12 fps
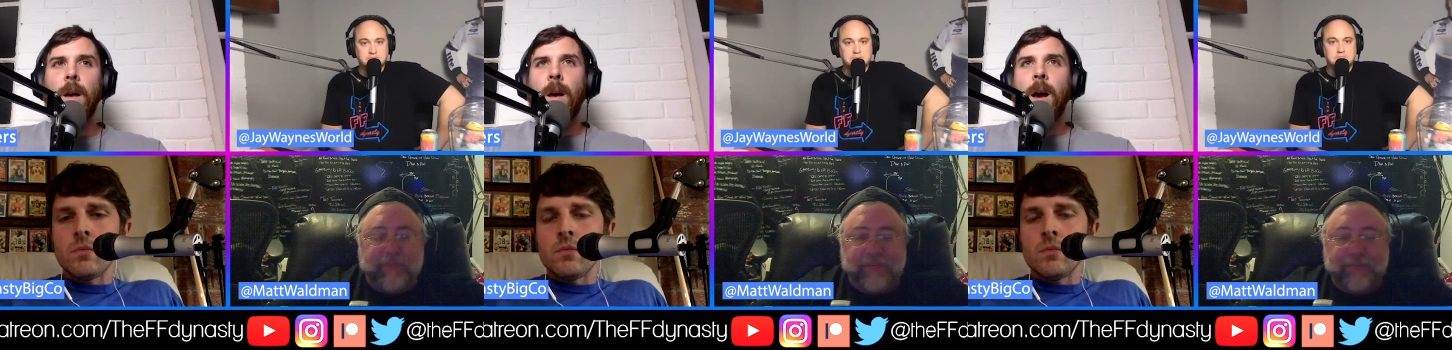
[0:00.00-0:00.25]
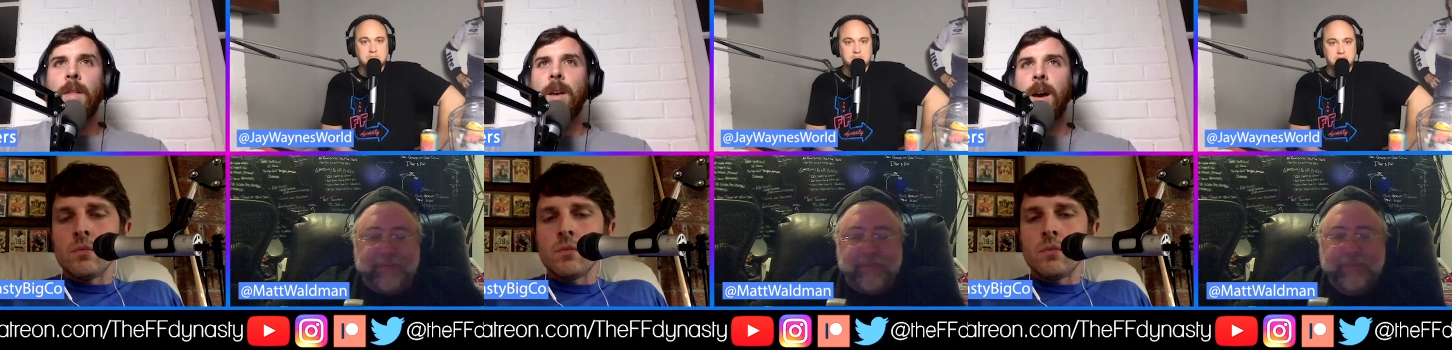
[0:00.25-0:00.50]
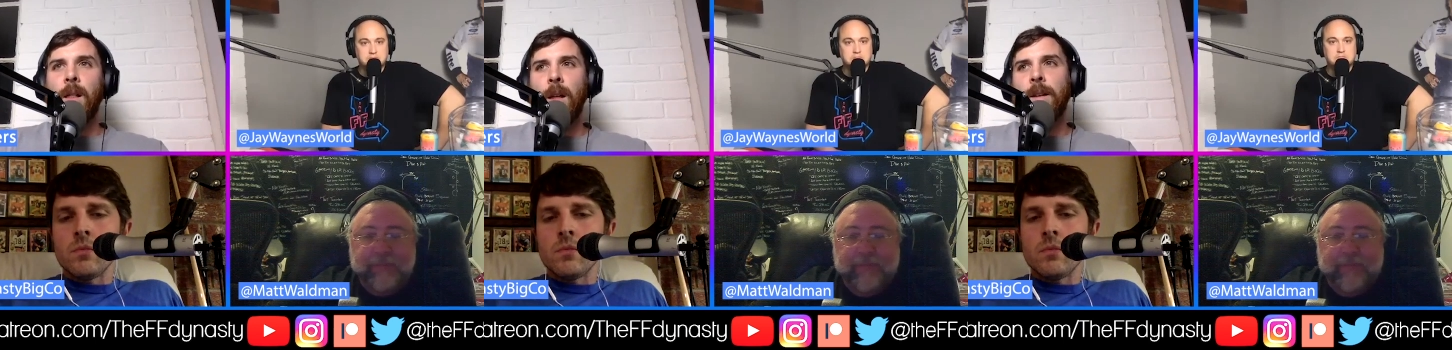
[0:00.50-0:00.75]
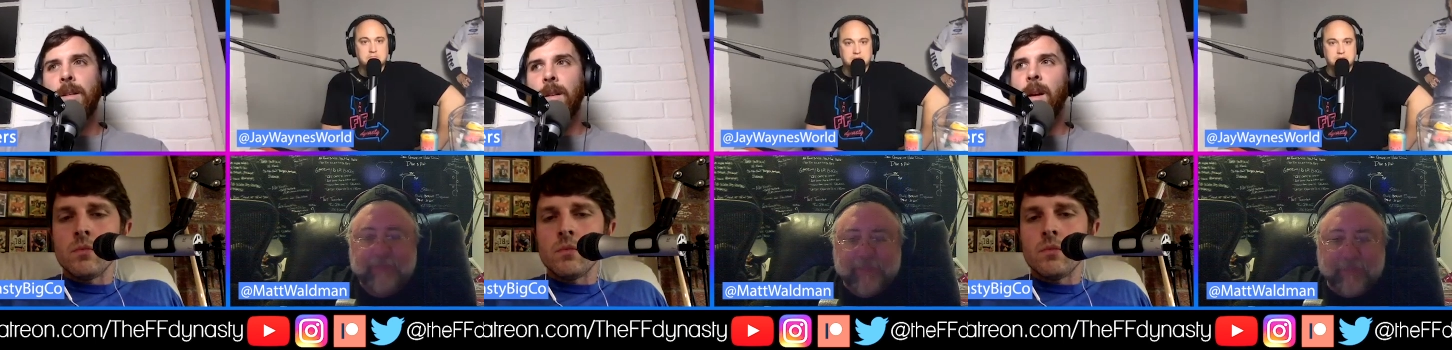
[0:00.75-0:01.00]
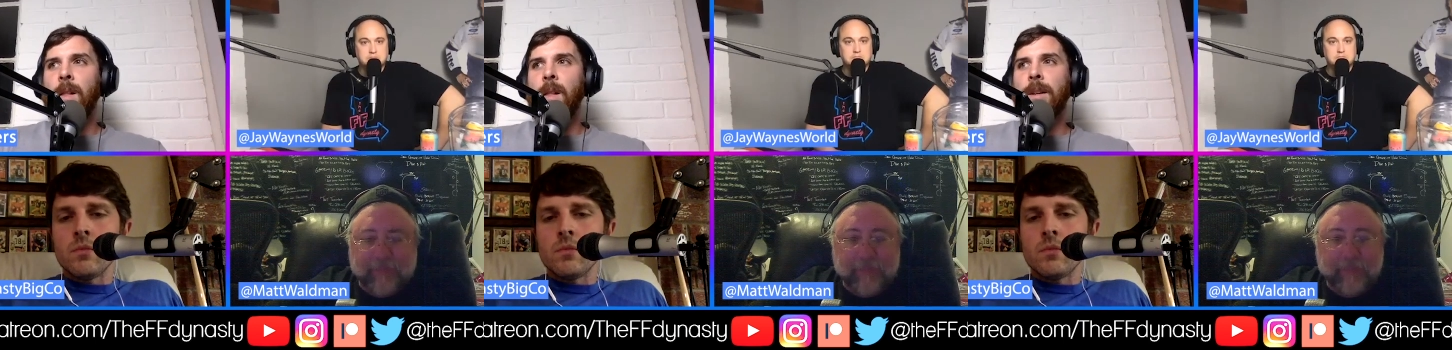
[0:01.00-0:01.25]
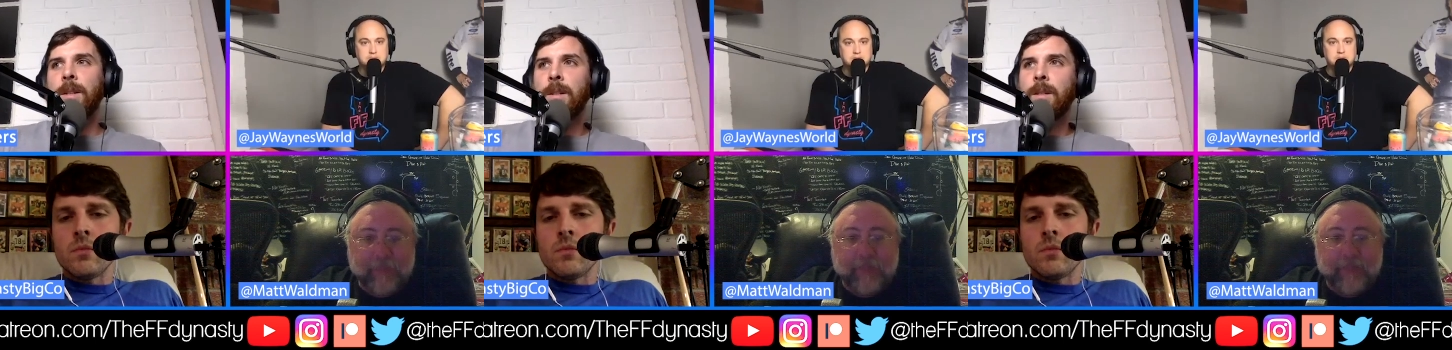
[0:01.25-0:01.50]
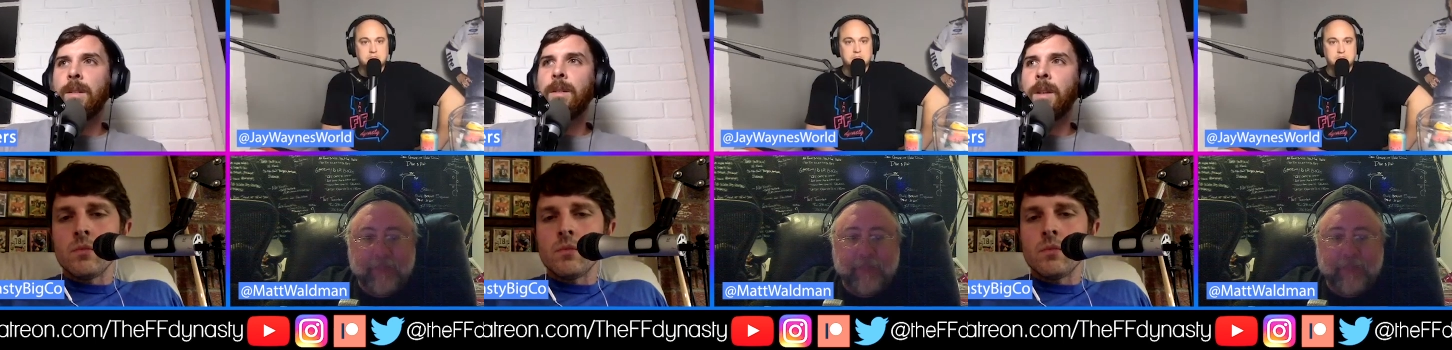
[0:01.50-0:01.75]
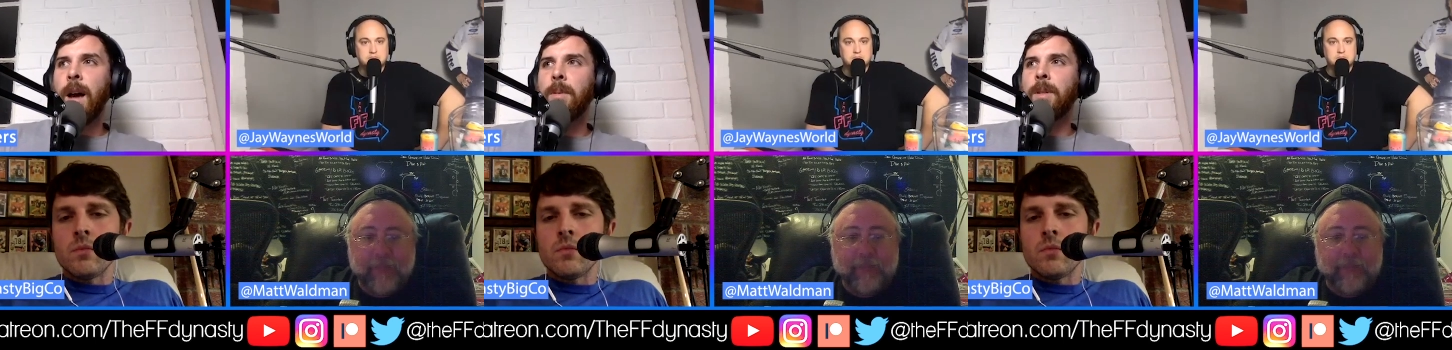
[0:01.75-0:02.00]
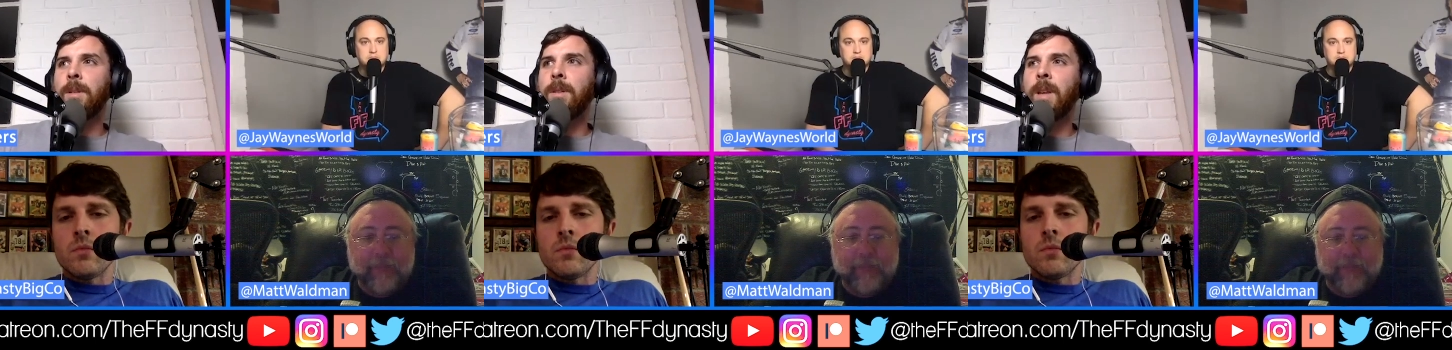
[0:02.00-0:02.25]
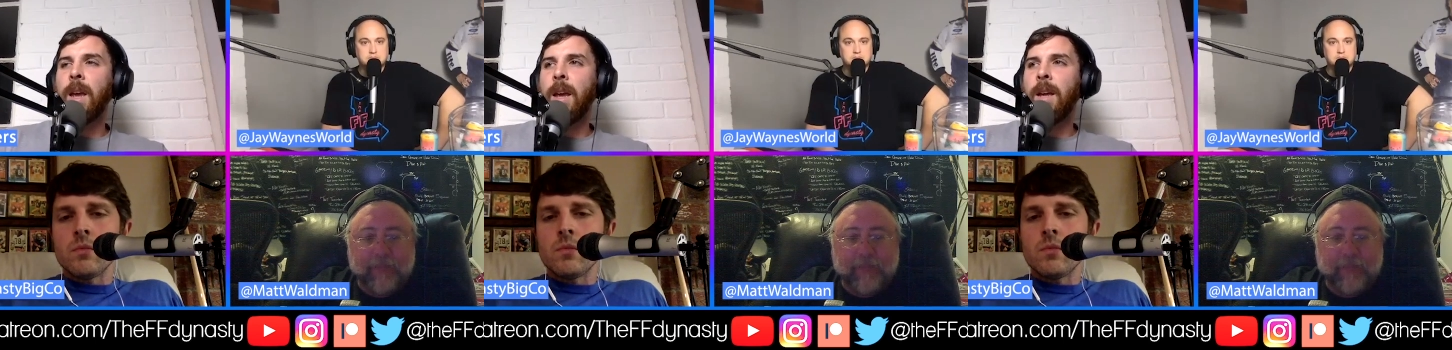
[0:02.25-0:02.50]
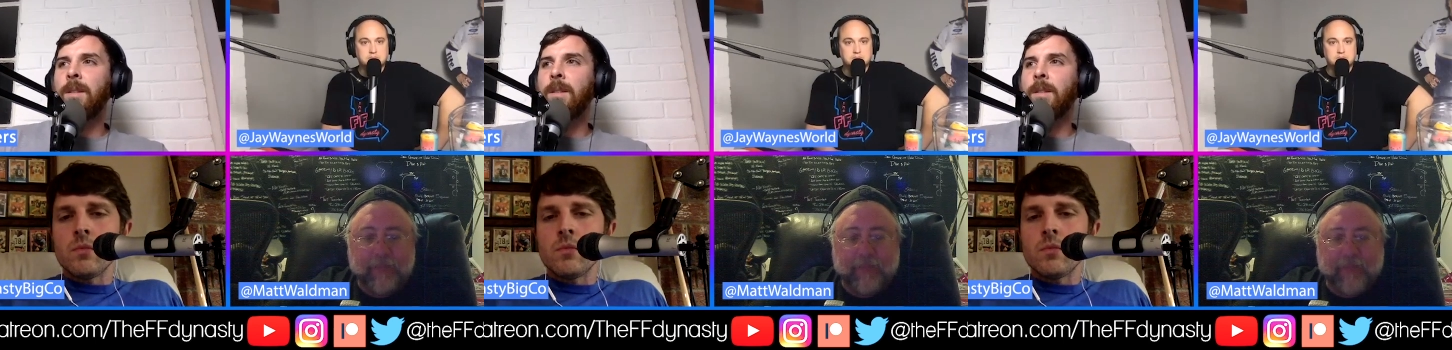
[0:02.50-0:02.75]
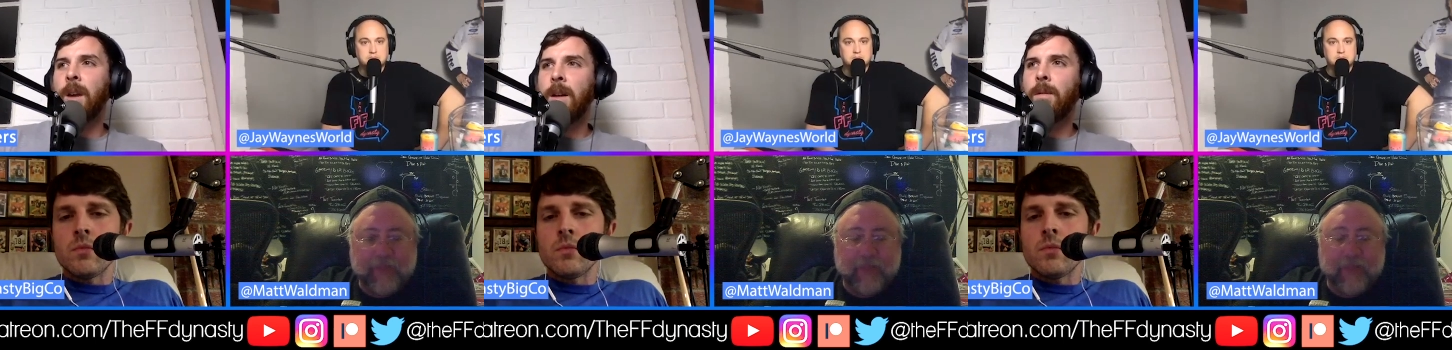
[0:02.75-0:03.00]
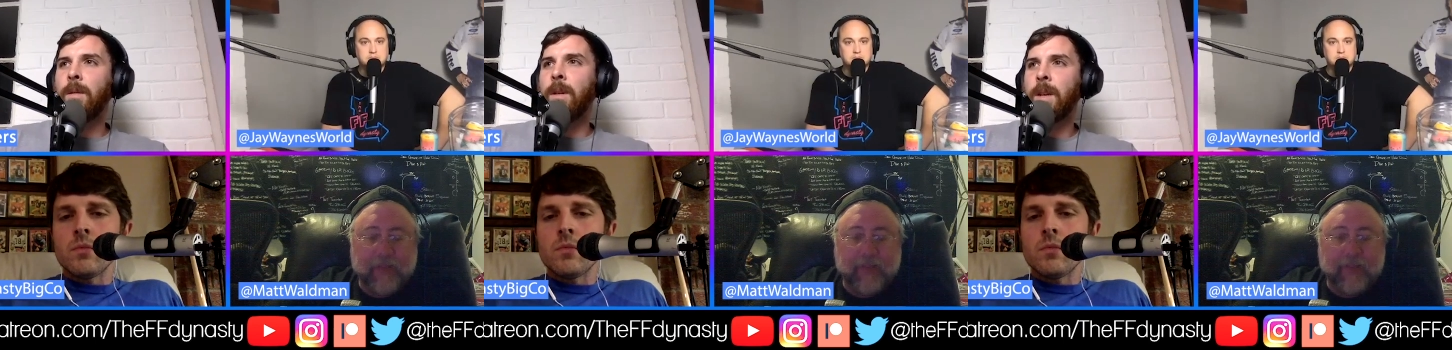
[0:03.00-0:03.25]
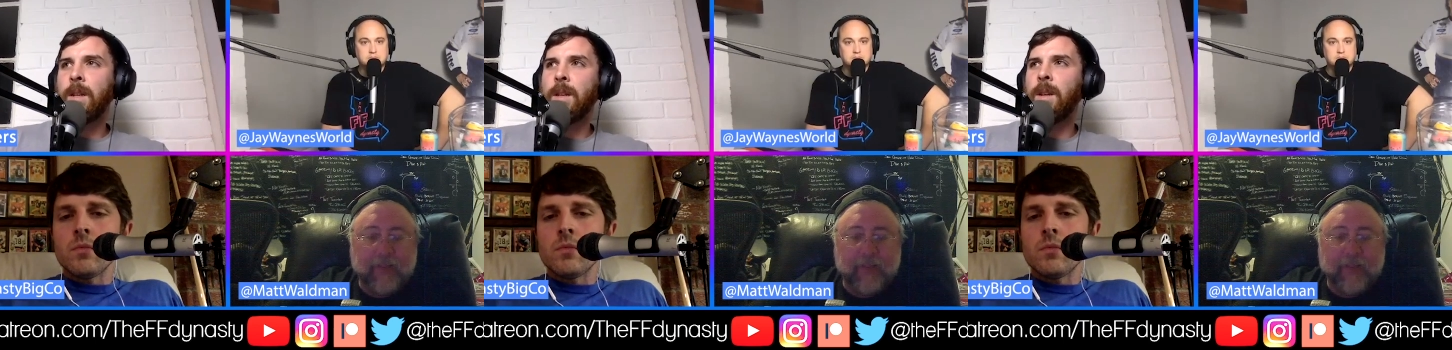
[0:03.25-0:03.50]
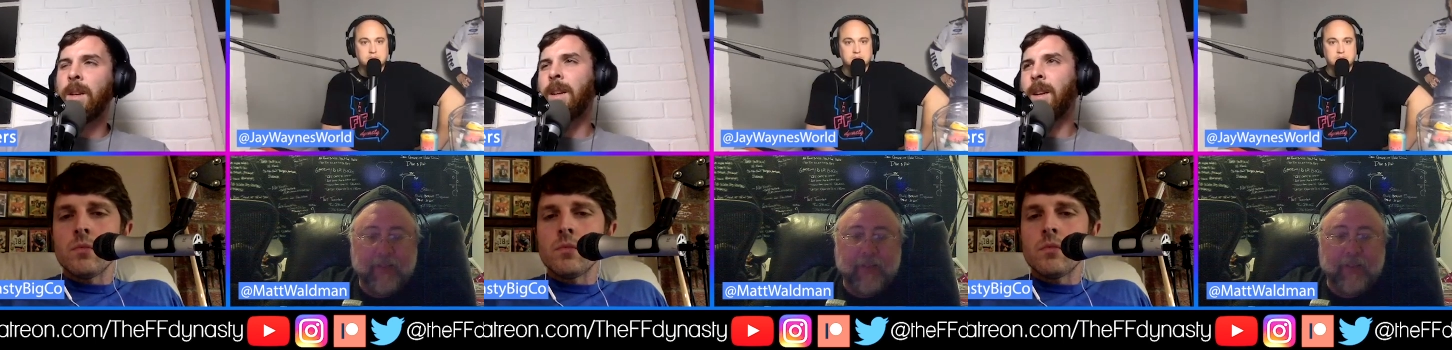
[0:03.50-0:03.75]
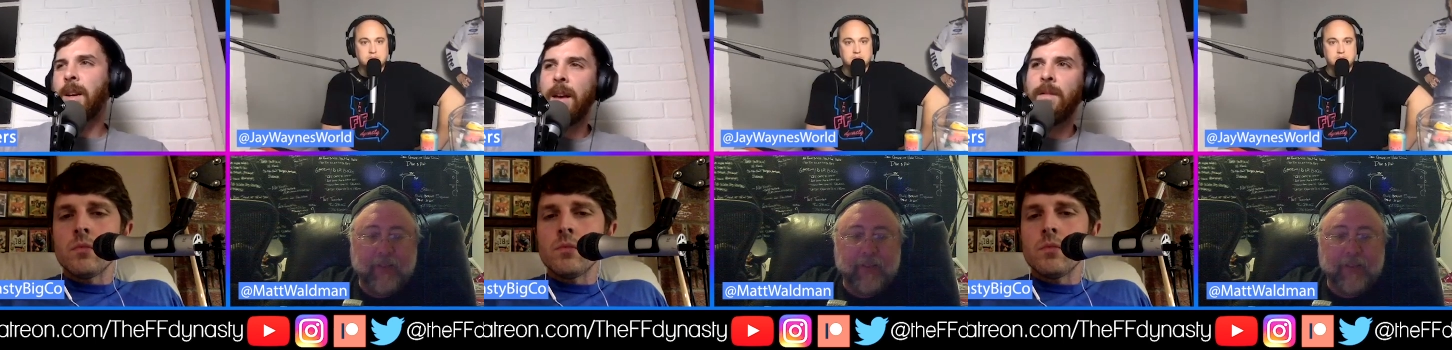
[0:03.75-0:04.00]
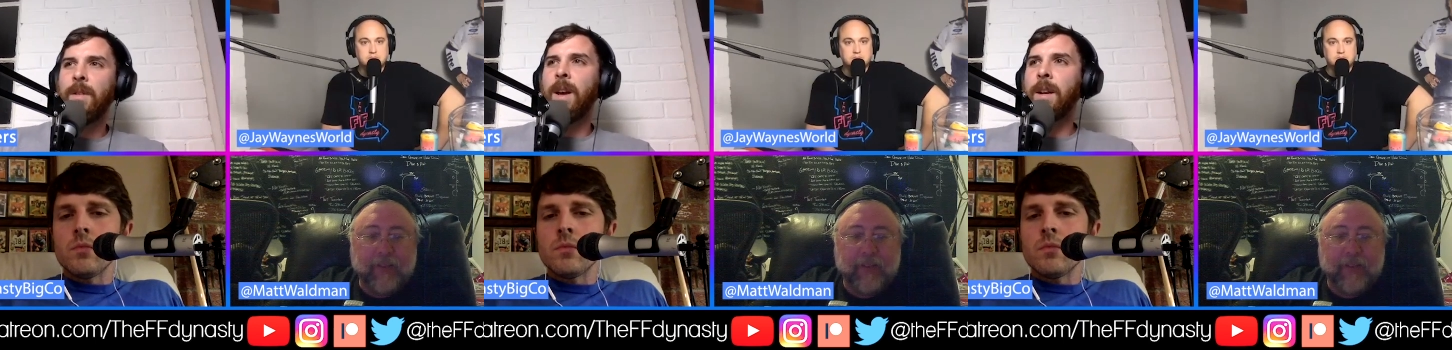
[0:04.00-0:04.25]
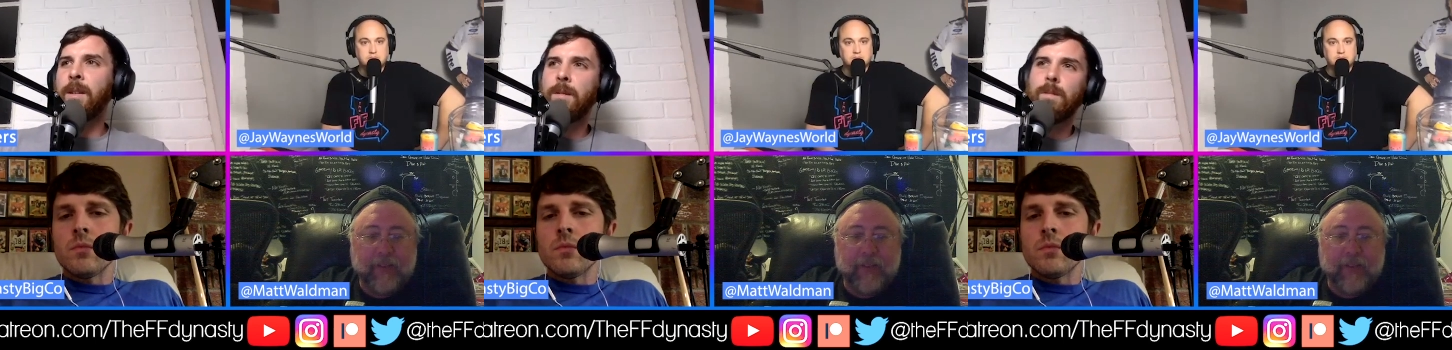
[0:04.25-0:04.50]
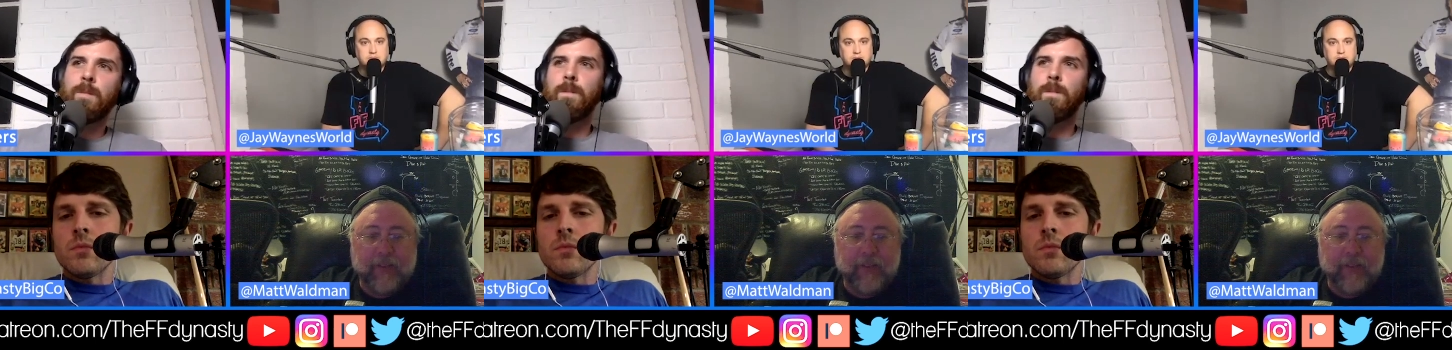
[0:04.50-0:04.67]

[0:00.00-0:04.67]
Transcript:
Speaker 1: I think I like I like Dobbins' hands. I don't. He he doesn't have any.